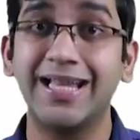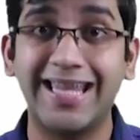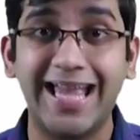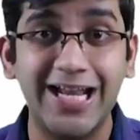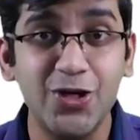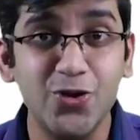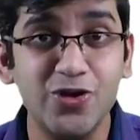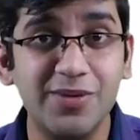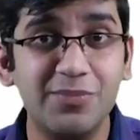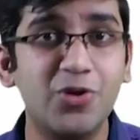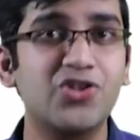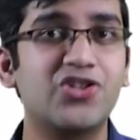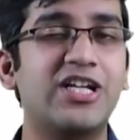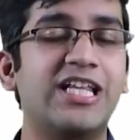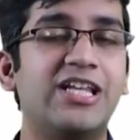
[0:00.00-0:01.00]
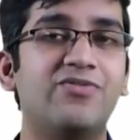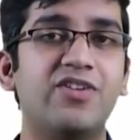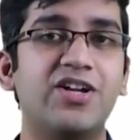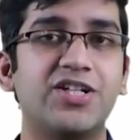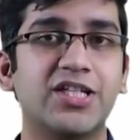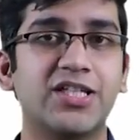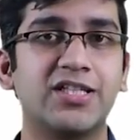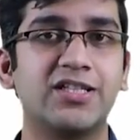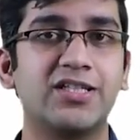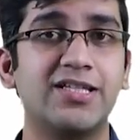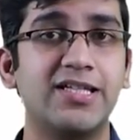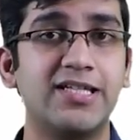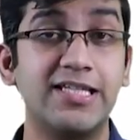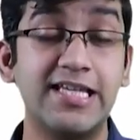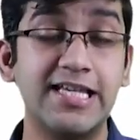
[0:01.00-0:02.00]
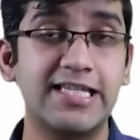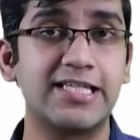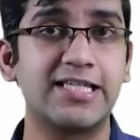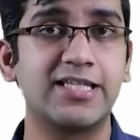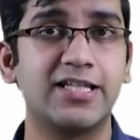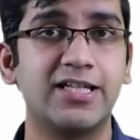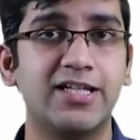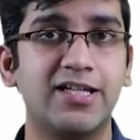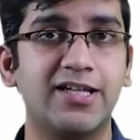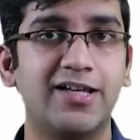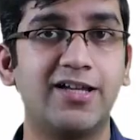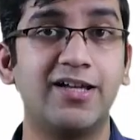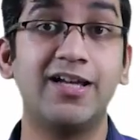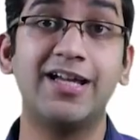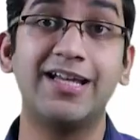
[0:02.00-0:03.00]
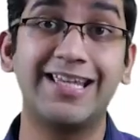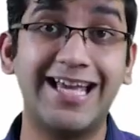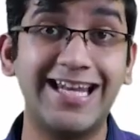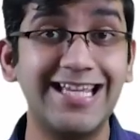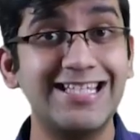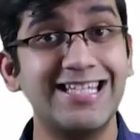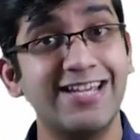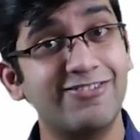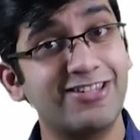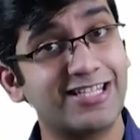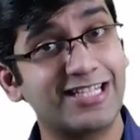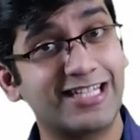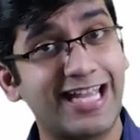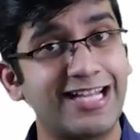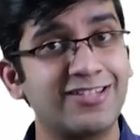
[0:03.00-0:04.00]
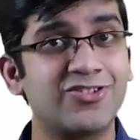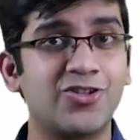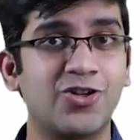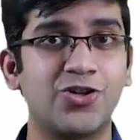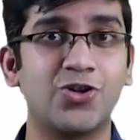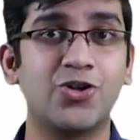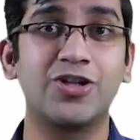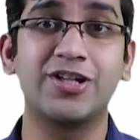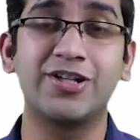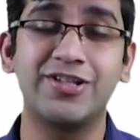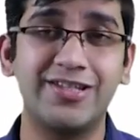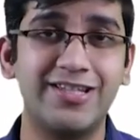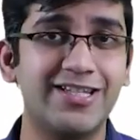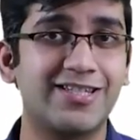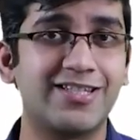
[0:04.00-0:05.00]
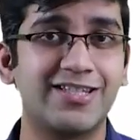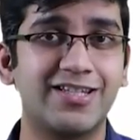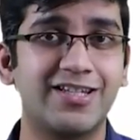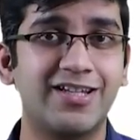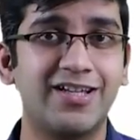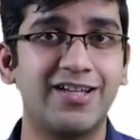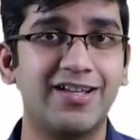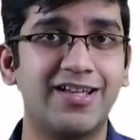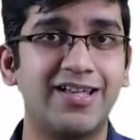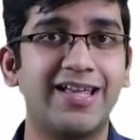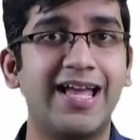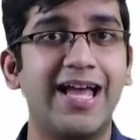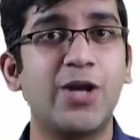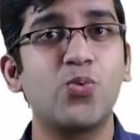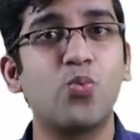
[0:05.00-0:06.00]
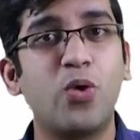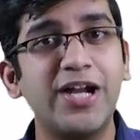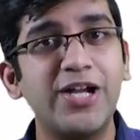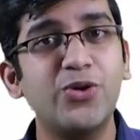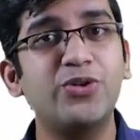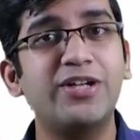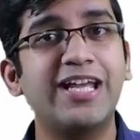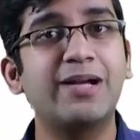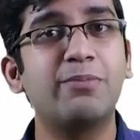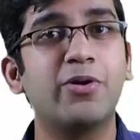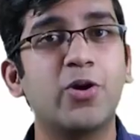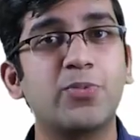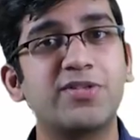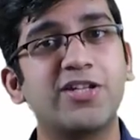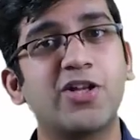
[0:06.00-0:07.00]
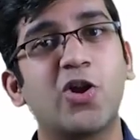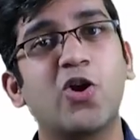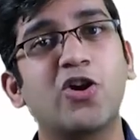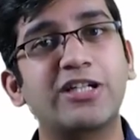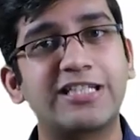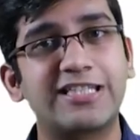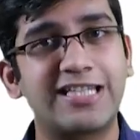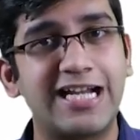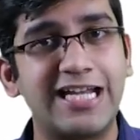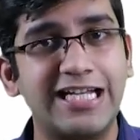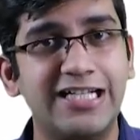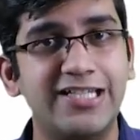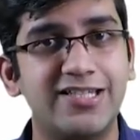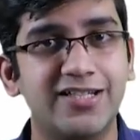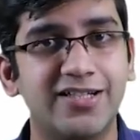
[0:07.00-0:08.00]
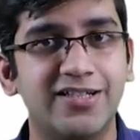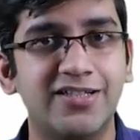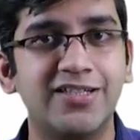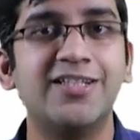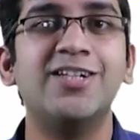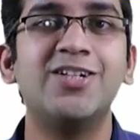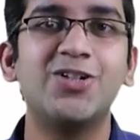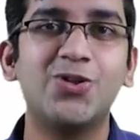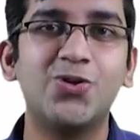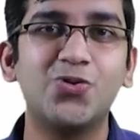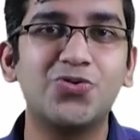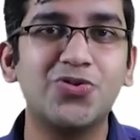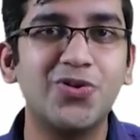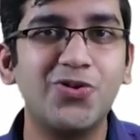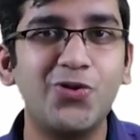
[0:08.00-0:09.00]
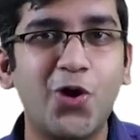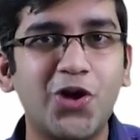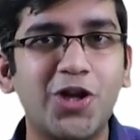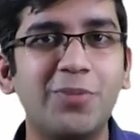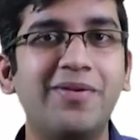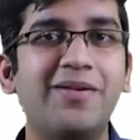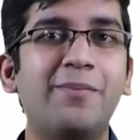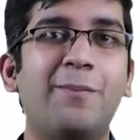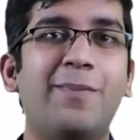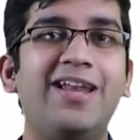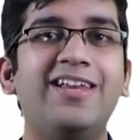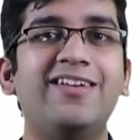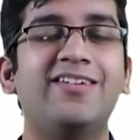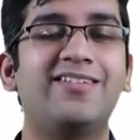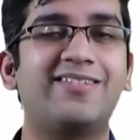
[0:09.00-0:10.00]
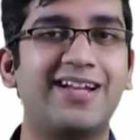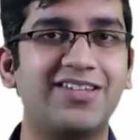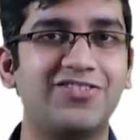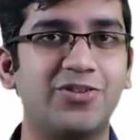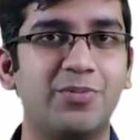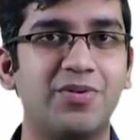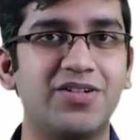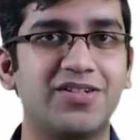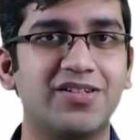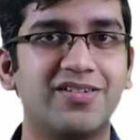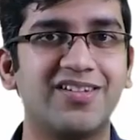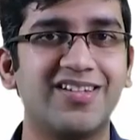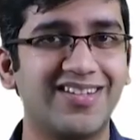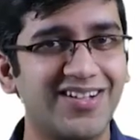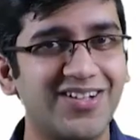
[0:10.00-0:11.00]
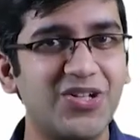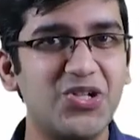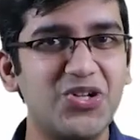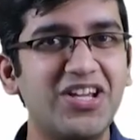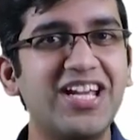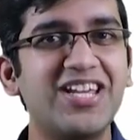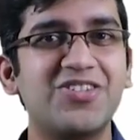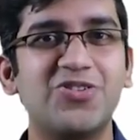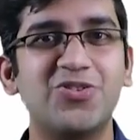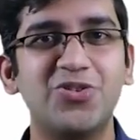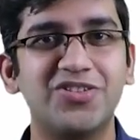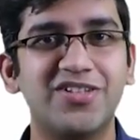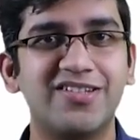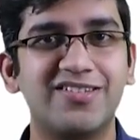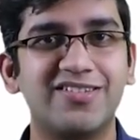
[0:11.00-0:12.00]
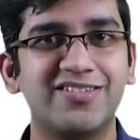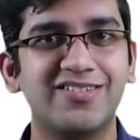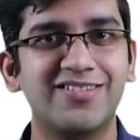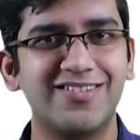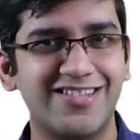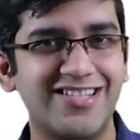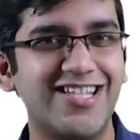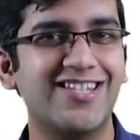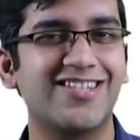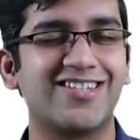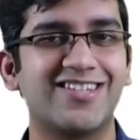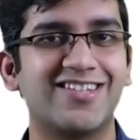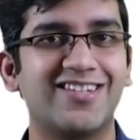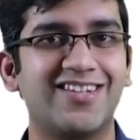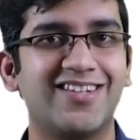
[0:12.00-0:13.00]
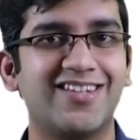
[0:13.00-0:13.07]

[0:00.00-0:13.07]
Can you demonstrate invasion? Yes. Can I say whether it's a cancer or not? Yes. And why do you take a biopsy in a long-standing ulcer? To document malignant transformation. Do you guys know this? Yes.